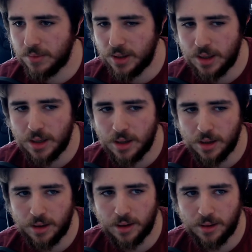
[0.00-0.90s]
the
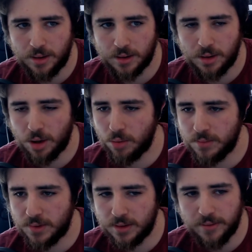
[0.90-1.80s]

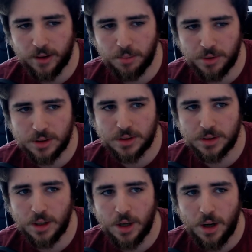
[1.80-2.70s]
GNOME
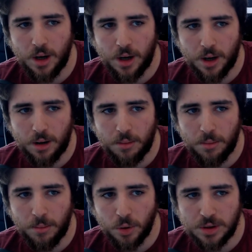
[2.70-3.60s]
developers,
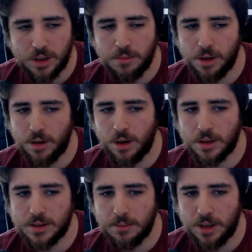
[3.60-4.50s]
mostly
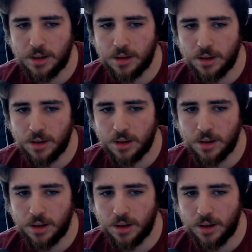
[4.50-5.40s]
because, I mean,
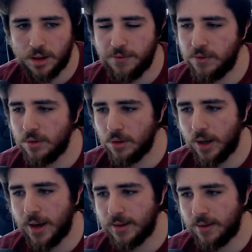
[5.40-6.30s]
if you look
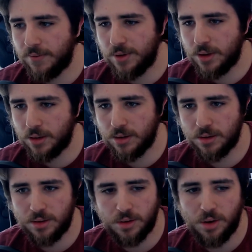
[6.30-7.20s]
at a very
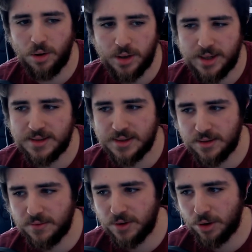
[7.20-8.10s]

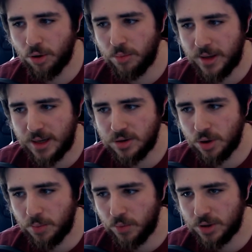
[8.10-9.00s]
cohesive GNOME
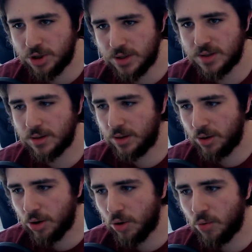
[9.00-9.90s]
desktop with just
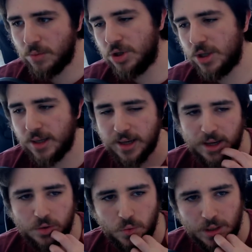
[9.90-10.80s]
GNOME
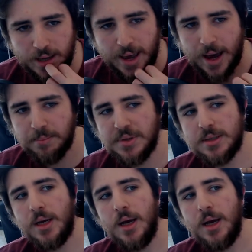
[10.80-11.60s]
GTK3 apps,